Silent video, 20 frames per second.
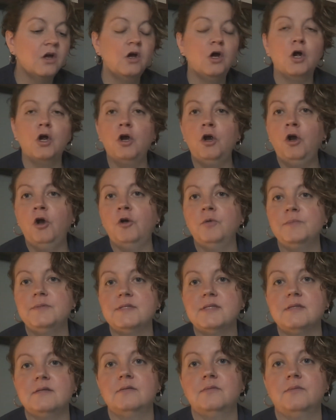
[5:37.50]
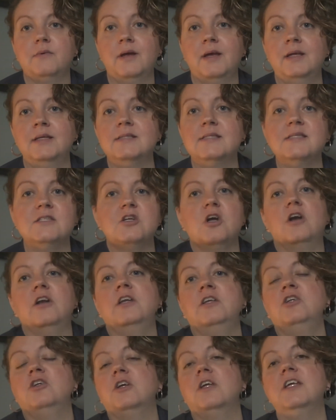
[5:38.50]
Herbs, right? Start
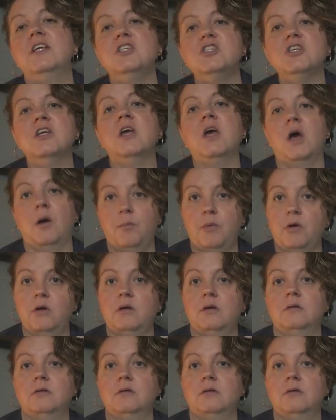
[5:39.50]
in your kitchen cupboard.